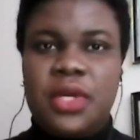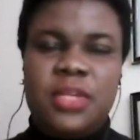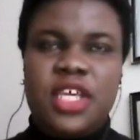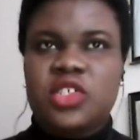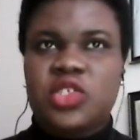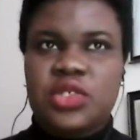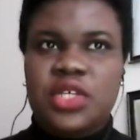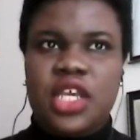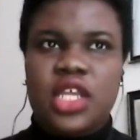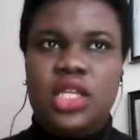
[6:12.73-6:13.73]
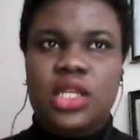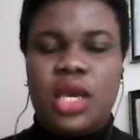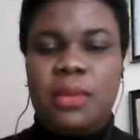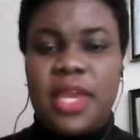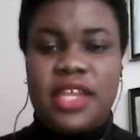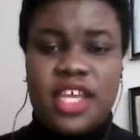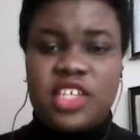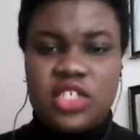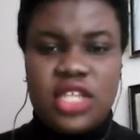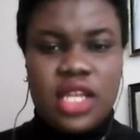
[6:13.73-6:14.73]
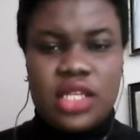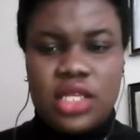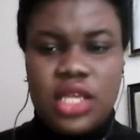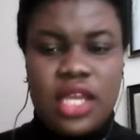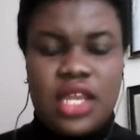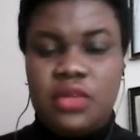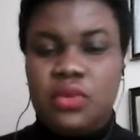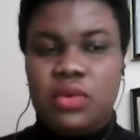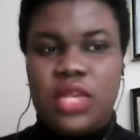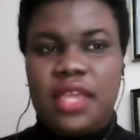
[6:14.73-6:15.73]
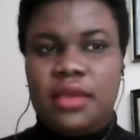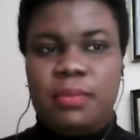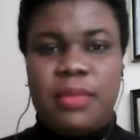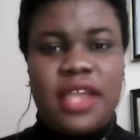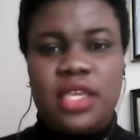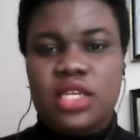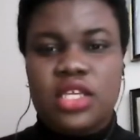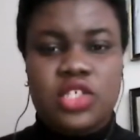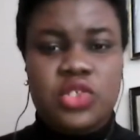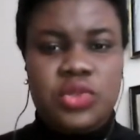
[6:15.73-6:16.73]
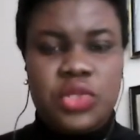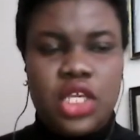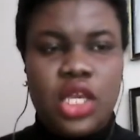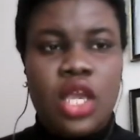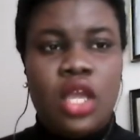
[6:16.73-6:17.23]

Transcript: I'm Nigerian by nationality, and I know, like, back in history,